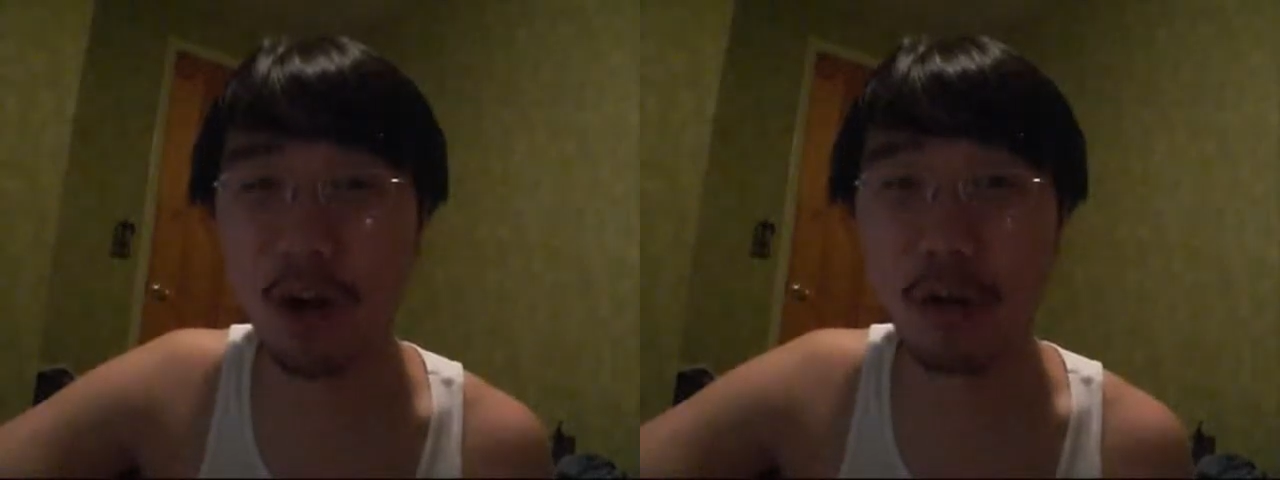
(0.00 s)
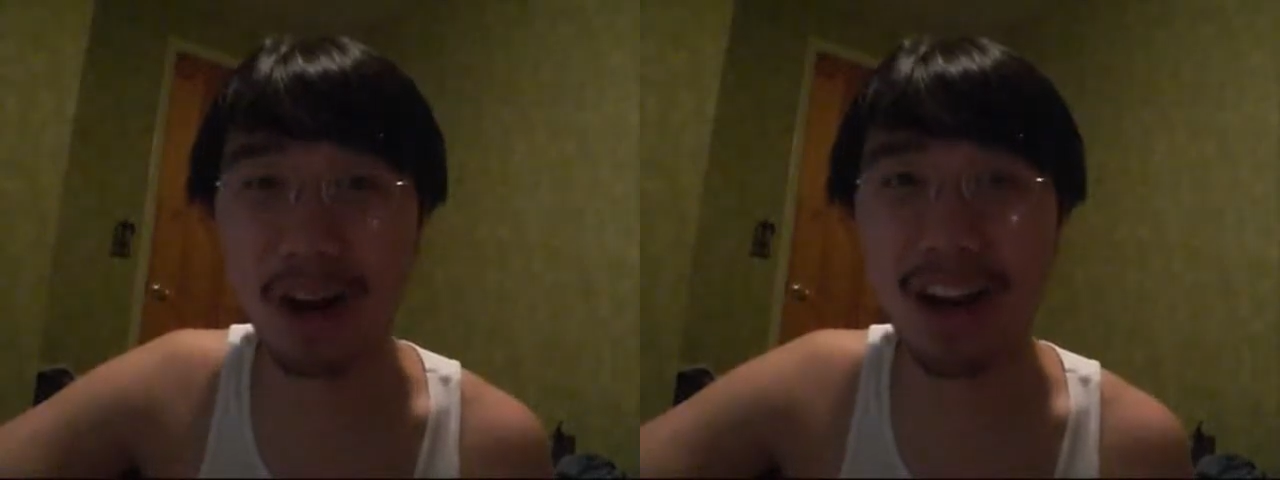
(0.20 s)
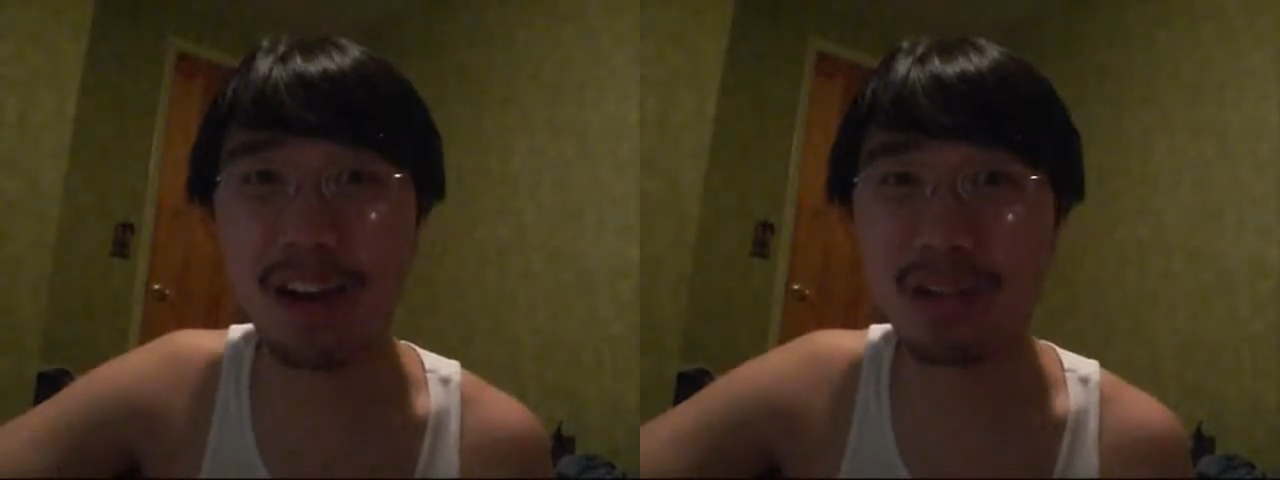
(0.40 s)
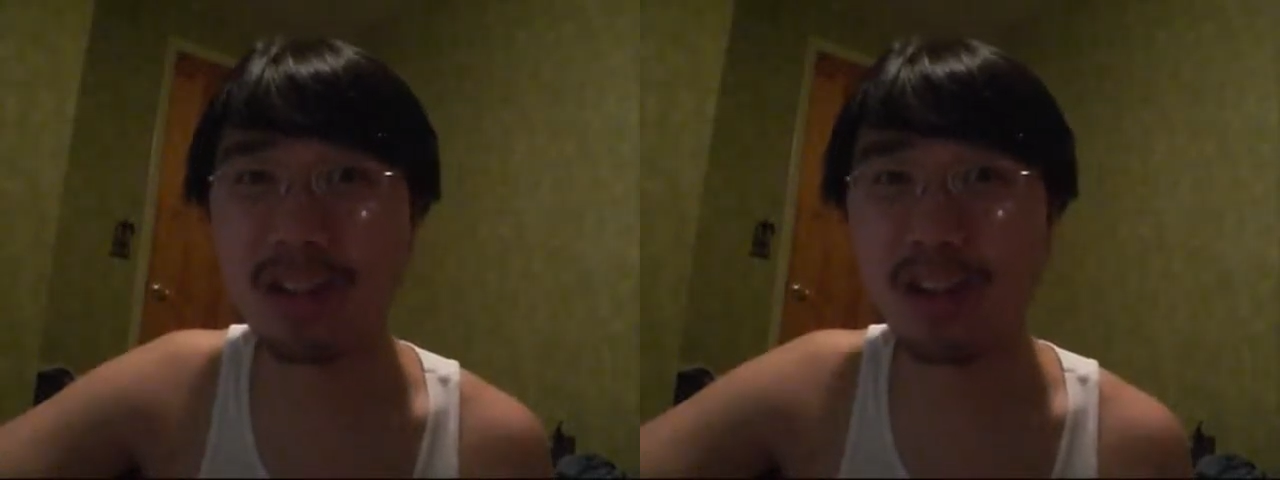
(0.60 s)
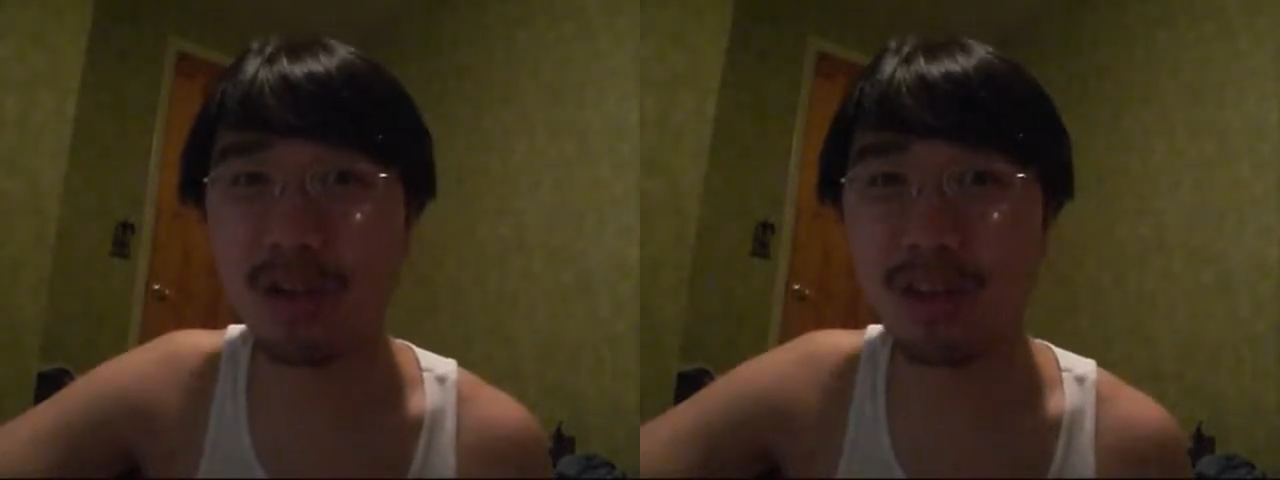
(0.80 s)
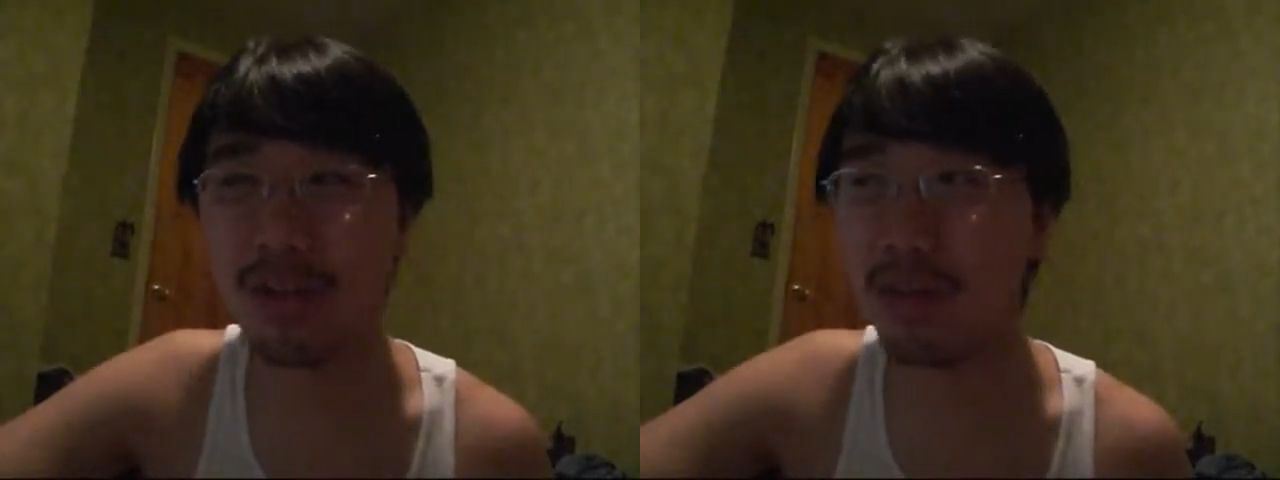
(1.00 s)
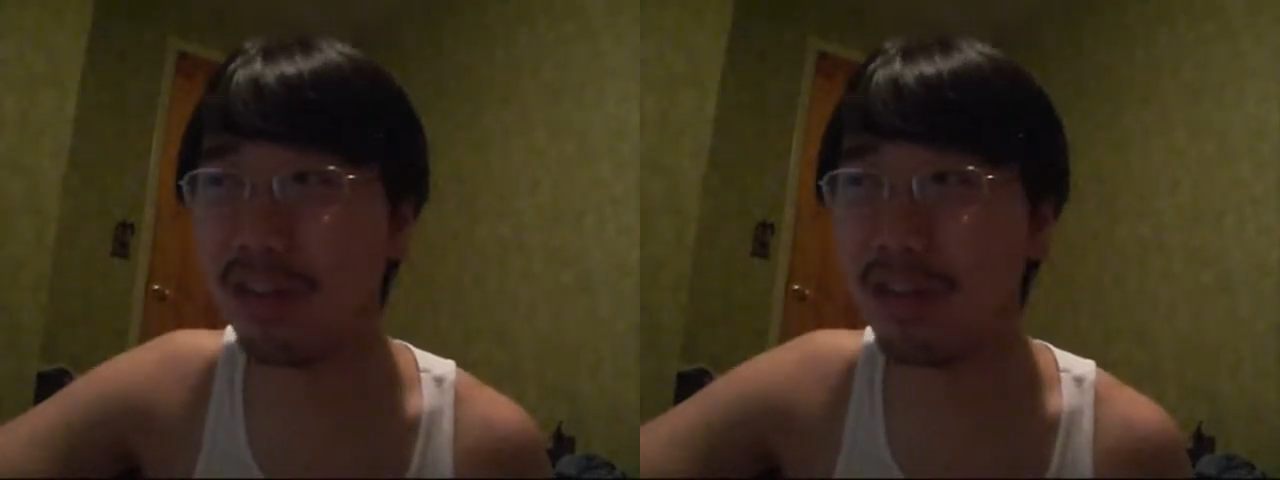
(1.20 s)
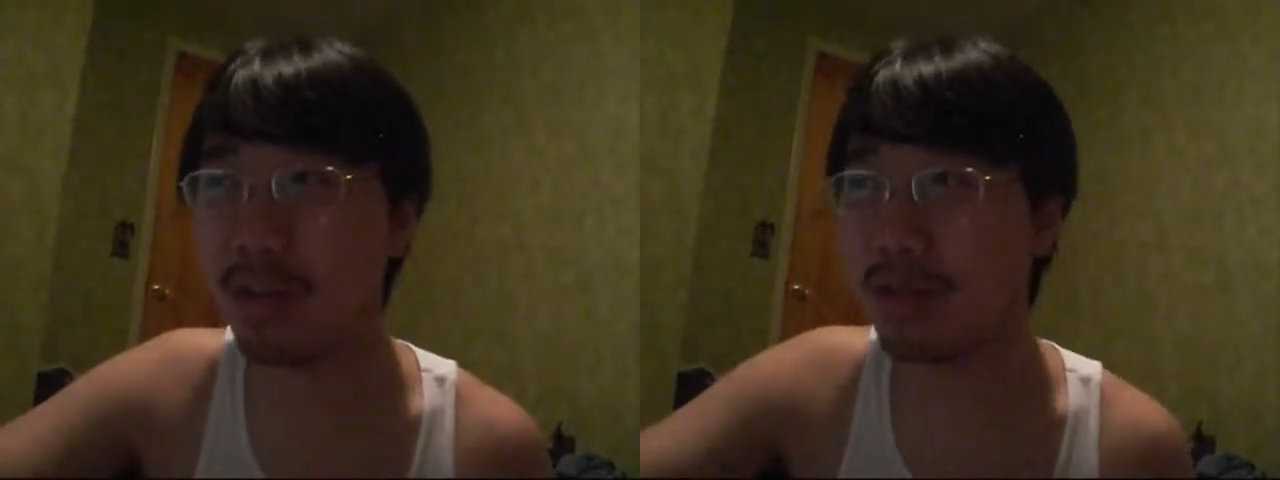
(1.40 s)
around to do these
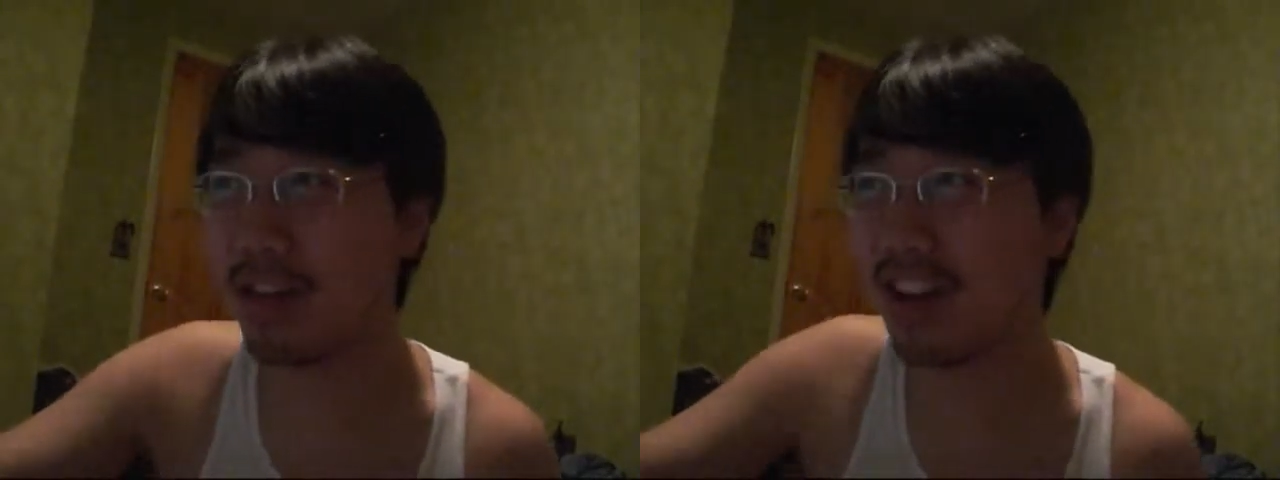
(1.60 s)
movie reviews.